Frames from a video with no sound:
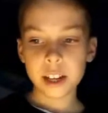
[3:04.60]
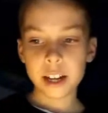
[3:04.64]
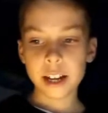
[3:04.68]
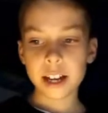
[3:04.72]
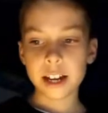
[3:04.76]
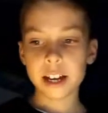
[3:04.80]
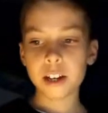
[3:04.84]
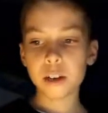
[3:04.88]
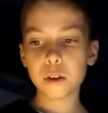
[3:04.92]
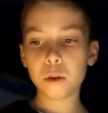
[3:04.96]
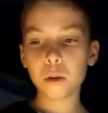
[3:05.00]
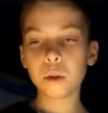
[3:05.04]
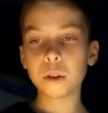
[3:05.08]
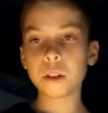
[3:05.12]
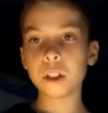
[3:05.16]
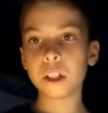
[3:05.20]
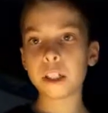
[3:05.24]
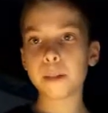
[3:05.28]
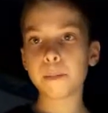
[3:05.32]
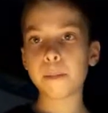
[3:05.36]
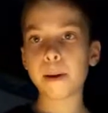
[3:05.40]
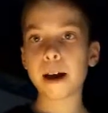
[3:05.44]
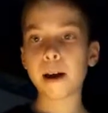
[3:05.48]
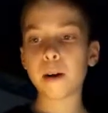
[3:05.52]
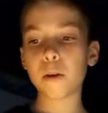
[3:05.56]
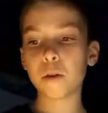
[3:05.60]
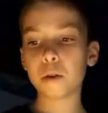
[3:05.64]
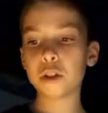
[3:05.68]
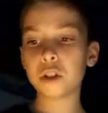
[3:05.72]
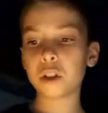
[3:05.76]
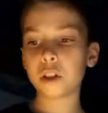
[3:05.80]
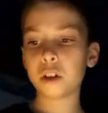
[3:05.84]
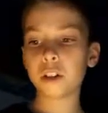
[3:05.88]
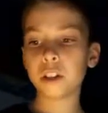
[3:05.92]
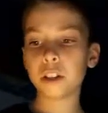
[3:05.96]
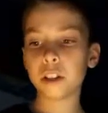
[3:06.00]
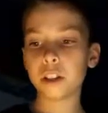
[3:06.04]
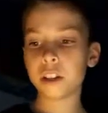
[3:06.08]
And also the pouch
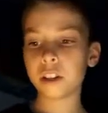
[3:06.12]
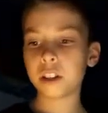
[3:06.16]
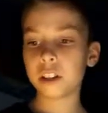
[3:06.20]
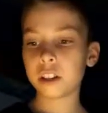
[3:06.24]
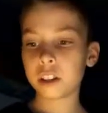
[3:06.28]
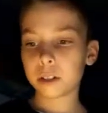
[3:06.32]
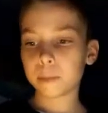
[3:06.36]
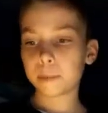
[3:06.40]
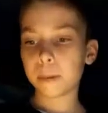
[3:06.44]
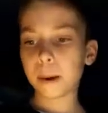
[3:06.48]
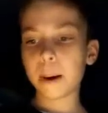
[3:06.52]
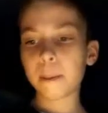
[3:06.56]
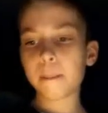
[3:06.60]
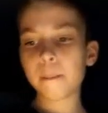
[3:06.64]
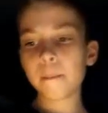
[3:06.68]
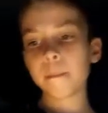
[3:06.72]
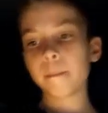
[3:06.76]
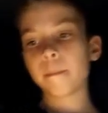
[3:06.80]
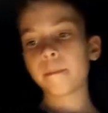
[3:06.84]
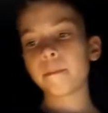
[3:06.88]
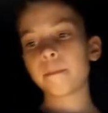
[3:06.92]
on the bum.